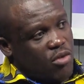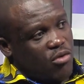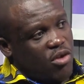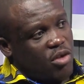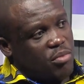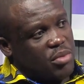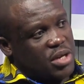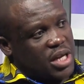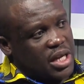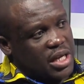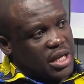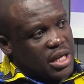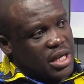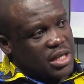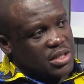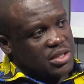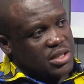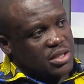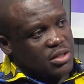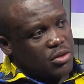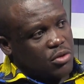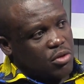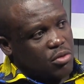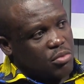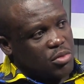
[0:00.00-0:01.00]
Mm. I've been
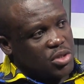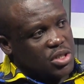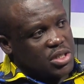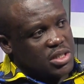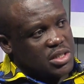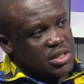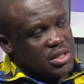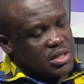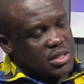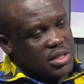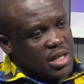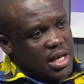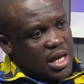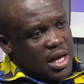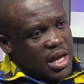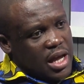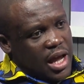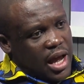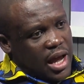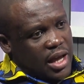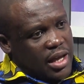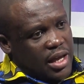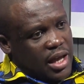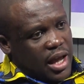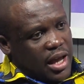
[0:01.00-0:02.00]
engaging the communities.
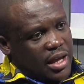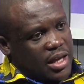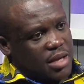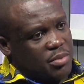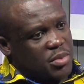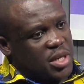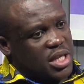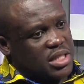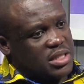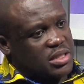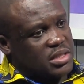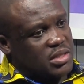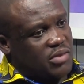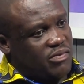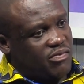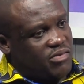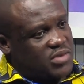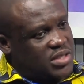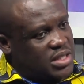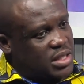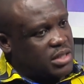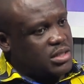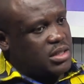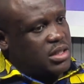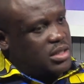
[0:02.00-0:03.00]
I, I keep getting the,
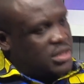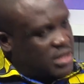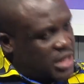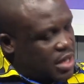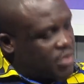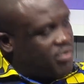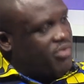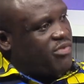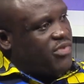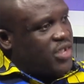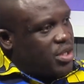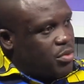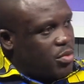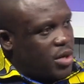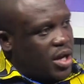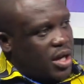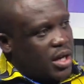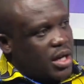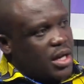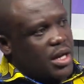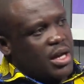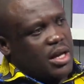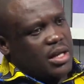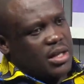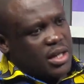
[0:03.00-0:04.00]
the same feedback
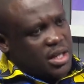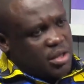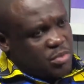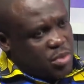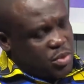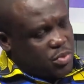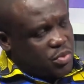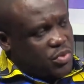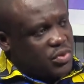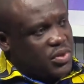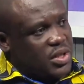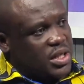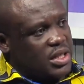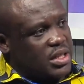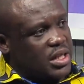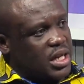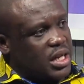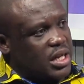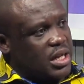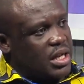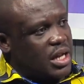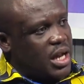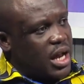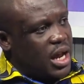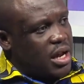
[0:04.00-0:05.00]
that the people think
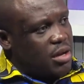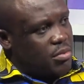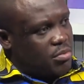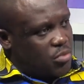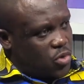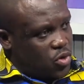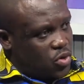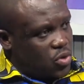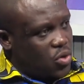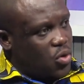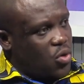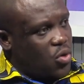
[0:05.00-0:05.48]
that I'm on